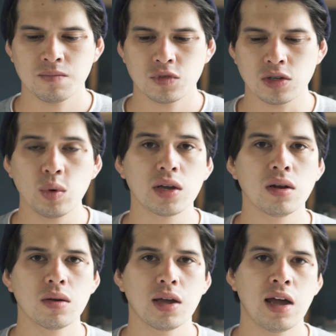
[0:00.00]
so we can
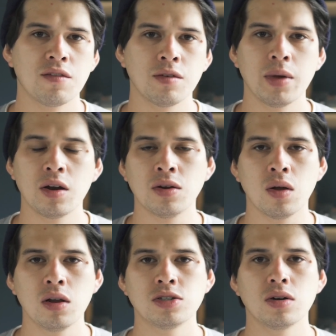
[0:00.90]
all have a better
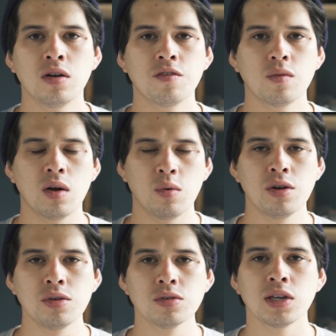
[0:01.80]
knowledge of what we're
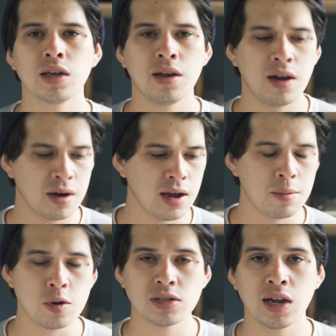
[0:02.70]
using in our
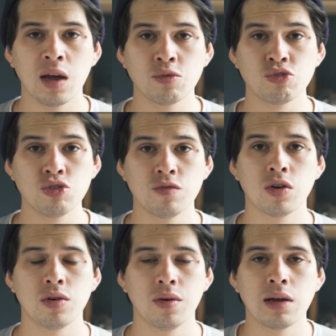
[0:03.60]
cameras and how to shoot
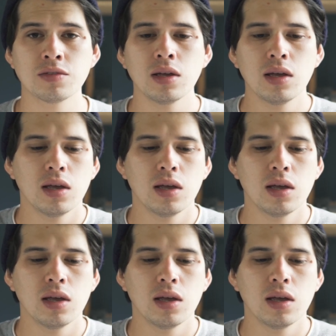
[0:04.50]
photographs.